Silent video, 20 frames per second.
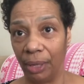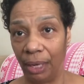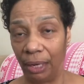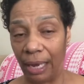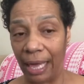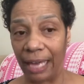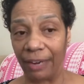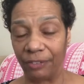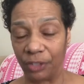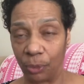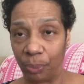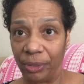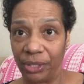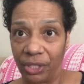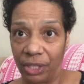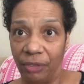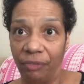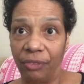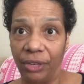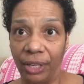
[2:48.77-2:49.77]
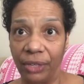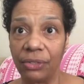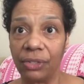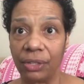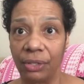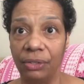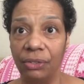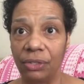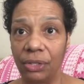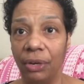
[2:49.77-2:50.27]
a lot of specifics
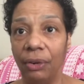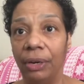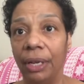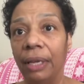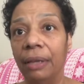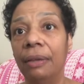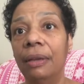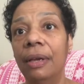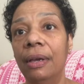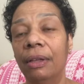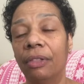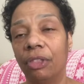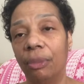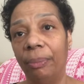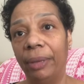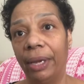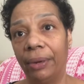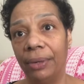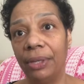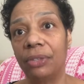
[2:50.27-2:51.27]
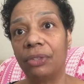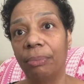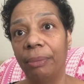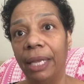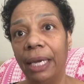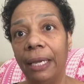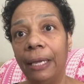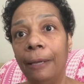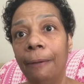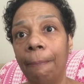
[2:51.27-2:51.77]
concerning the Mary's
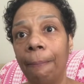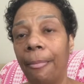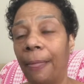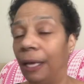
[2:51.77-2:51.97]
Mini.